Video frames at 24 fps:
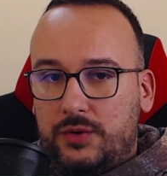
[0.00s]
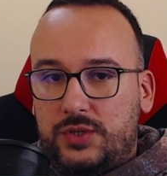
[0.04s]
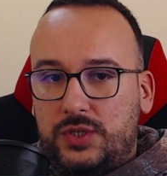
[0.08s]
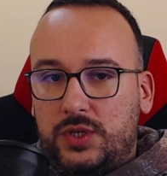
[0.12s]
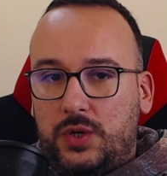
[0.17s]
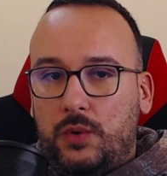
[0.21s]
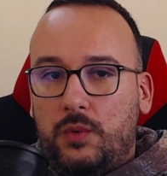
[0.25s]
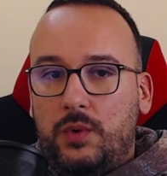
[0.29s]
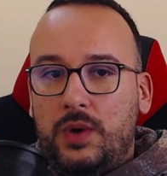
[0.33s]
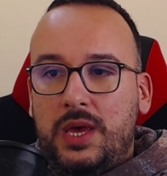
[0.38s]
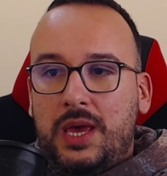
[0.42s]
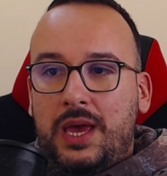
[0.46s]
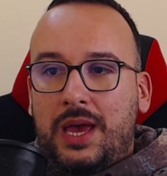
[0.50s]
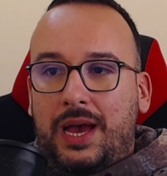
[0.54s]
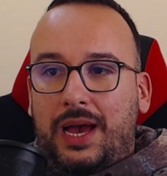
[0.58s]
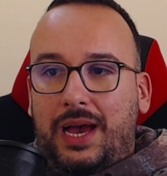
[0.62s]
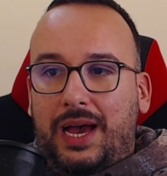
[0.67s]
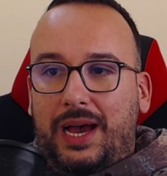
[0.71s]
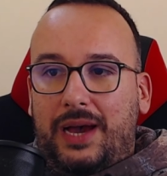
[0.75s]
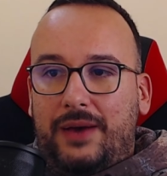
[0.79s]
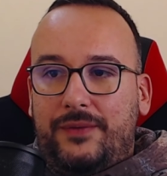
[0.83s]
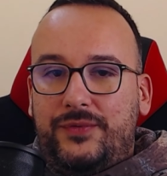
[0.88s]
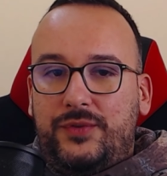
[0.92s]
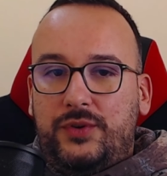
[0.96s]
So
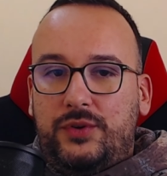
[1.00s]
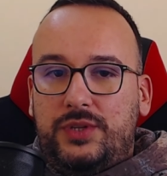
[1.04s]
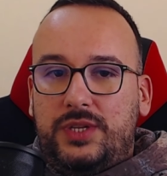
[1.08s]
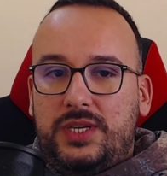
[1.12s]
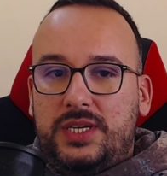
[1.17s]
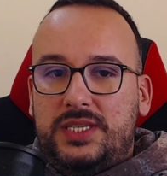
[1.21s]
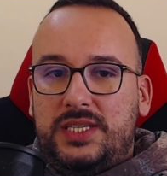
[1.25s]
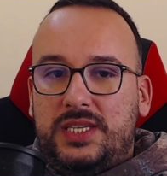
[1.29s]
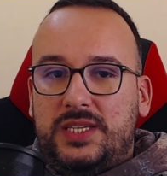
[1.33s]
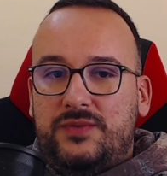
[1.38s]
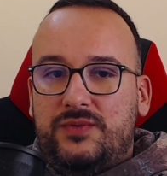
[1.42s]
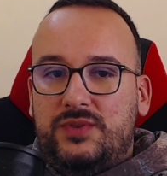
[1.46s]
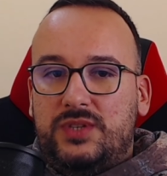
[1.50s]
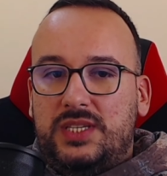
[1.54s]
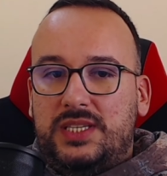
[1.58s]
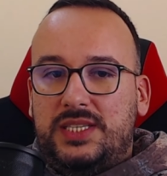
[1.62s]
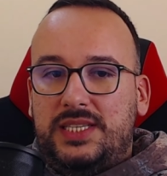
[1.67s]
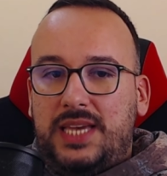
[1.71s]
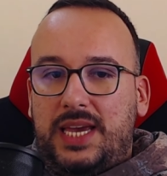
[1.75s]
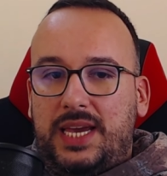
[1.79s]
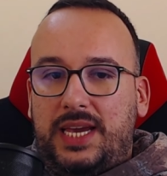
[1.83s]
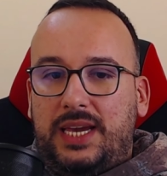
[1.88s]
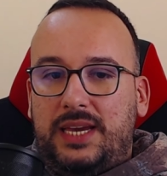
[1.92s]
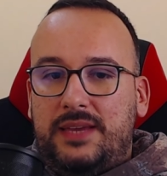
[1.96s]
after this was a
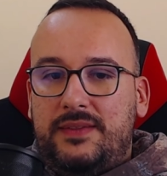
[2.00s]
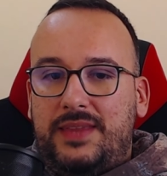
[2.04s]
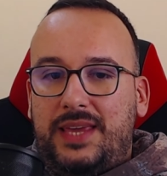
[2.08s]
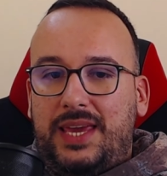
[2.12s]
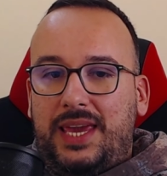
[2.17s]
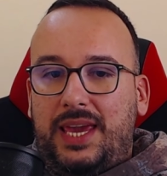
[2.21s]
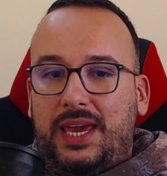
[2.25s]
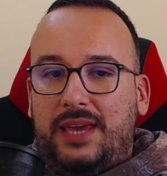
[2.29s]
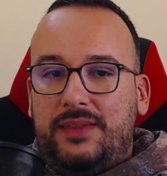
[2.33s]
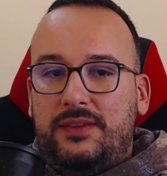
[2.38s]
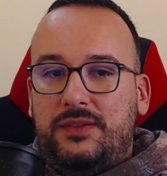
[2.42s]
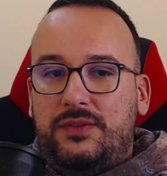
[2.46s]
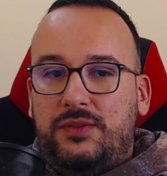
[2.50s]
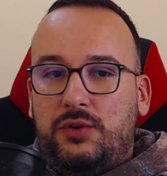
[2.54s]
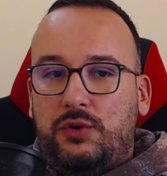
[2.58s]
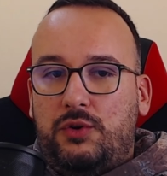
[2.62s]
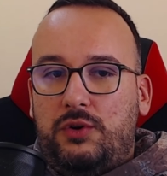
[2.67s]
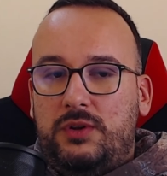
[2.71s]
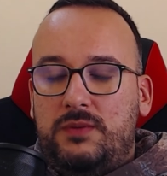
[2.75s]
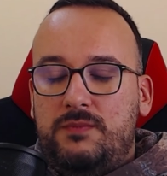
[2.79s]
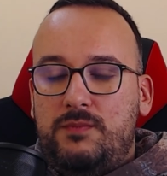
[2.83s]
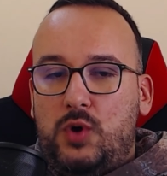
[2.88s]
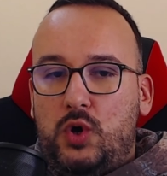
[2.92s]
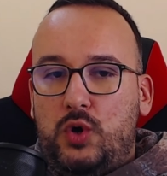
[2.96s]
second, and the
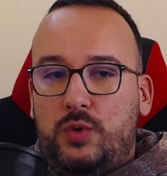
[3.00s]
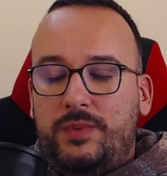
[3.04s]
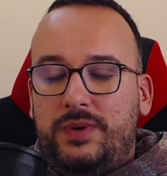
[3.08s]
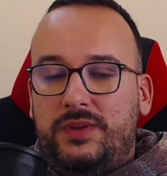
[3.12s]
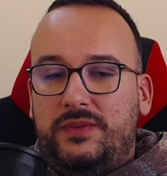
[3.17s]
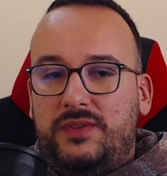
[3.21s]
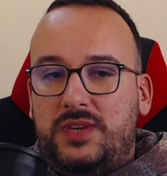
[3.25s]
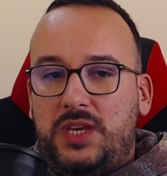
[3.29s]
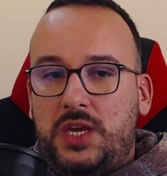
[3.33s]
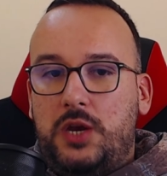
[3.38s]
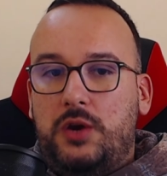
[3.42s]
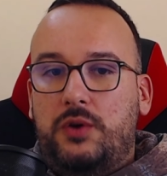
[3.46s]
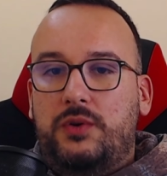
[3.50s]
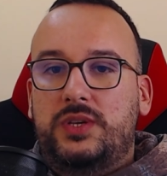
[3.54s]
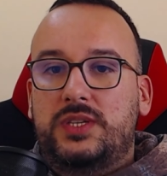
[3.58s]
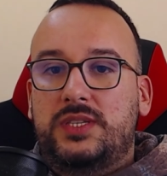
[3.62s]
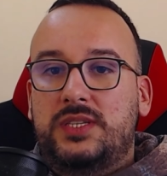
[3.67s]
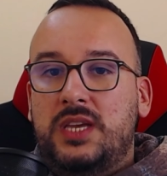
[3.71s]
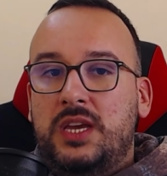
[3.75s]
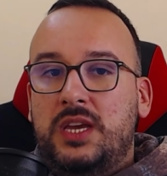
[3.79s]
third moment here is